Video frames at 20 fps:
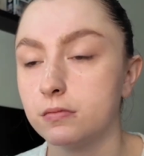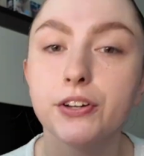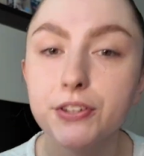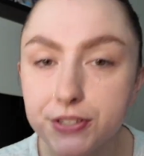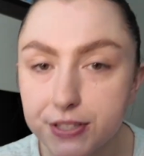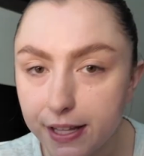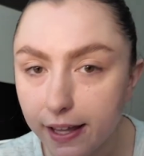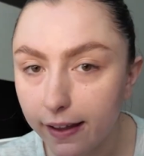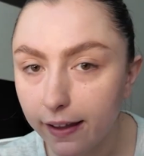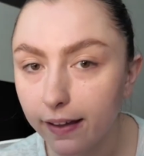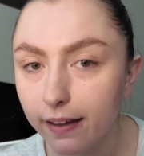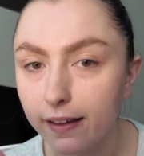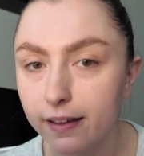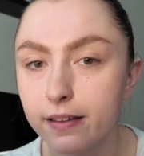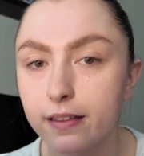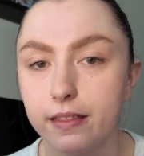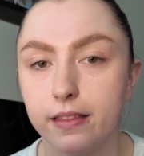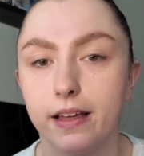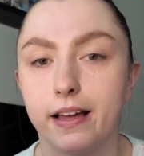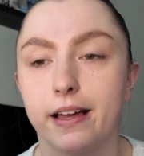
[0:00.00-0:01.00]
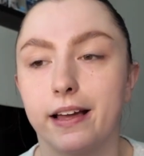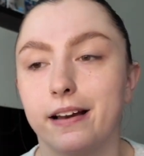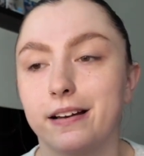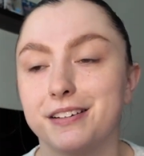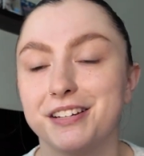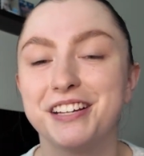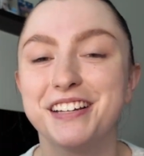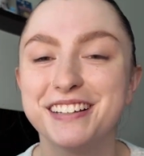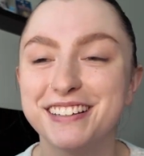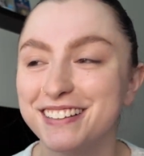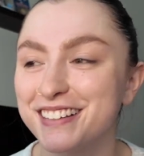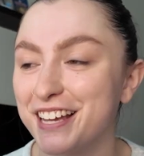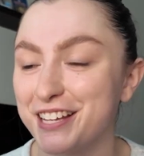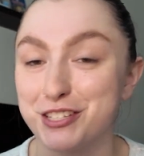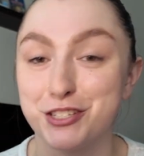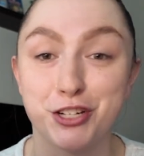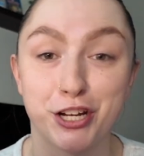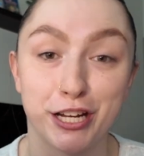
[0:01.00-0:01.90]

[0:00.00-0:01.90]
First thing that has